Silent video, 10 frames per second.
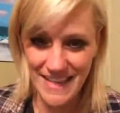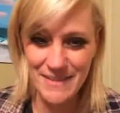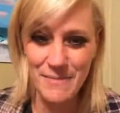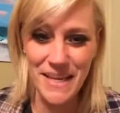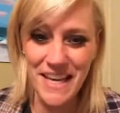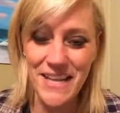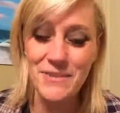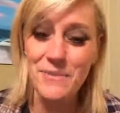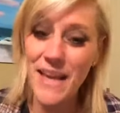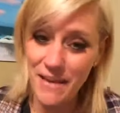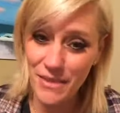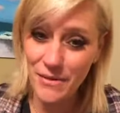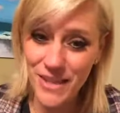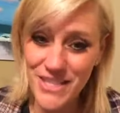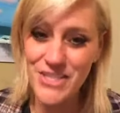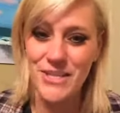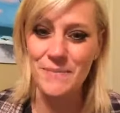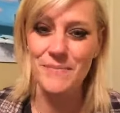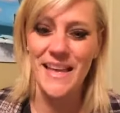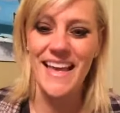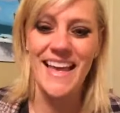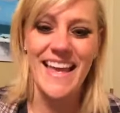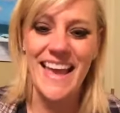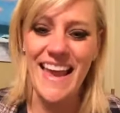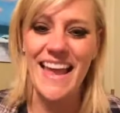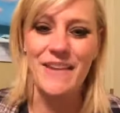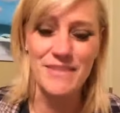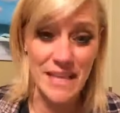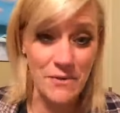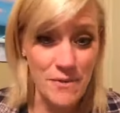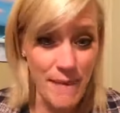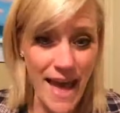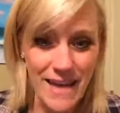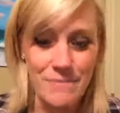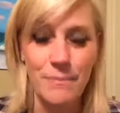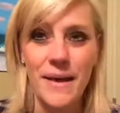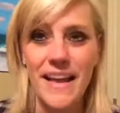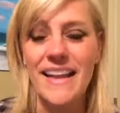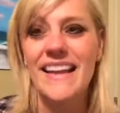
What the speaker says: because we have that relationship. And I've seen it with Matt. But